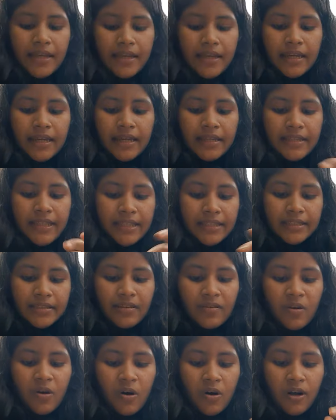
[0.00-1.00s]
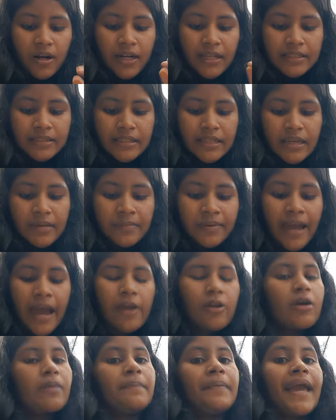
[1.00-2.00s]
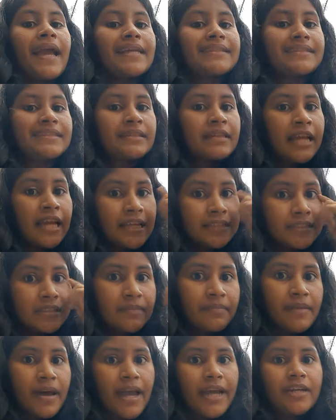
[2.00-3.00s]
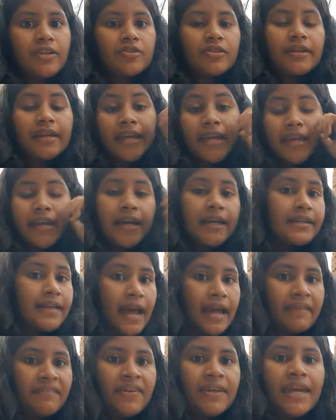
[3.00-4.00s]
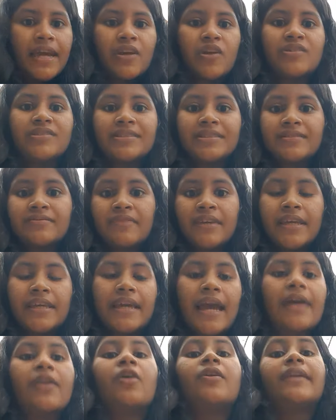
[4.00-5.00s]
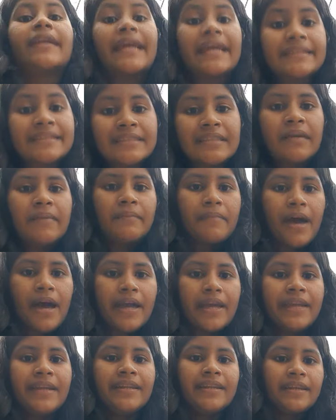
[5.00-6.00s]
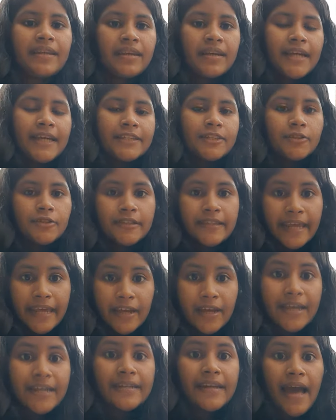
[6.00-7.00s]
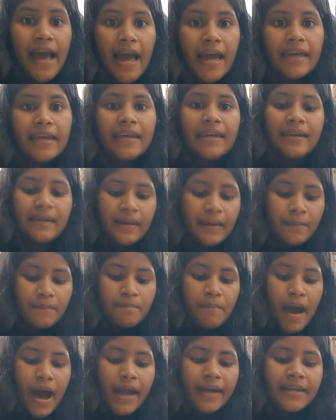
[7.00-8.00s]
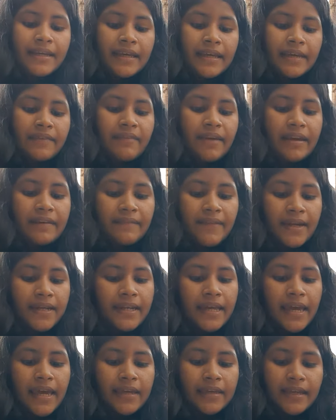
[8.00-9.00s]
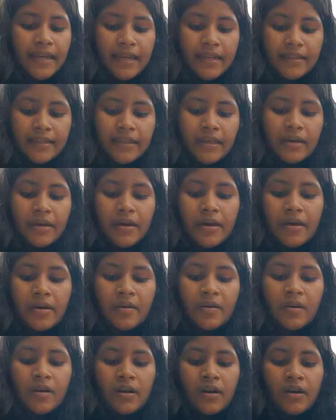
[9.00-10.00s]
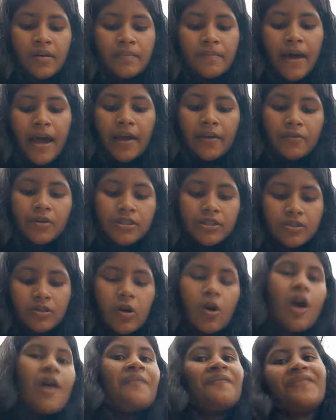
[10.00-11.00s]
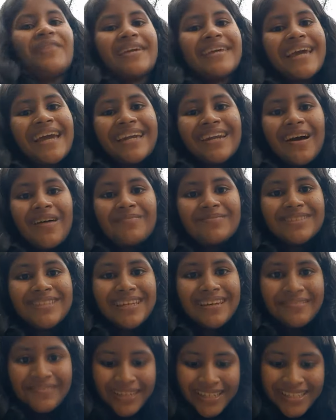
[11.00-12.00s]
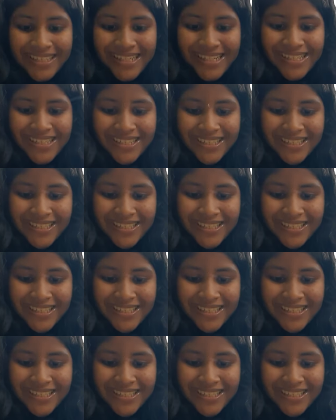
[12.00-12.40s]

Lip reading: this organism cannot be examined to the naked eye. We cannot examine the naked eye, but when we take in the microscope, we can observe it.